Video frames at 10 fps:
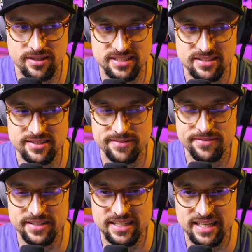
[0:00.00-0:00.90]
this is
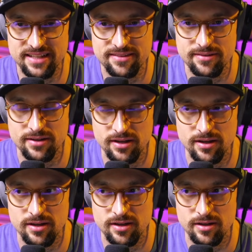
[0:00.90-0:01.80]
something that,
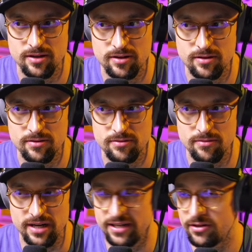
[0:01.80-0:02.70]

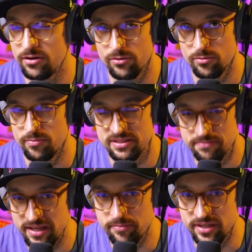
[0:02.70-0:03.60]
I don't know,
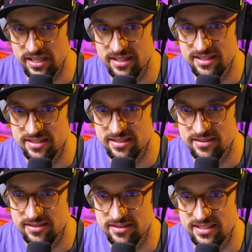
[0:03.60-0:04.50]
but maybe
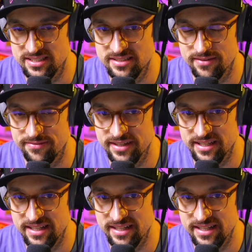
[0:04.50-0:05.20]
this is something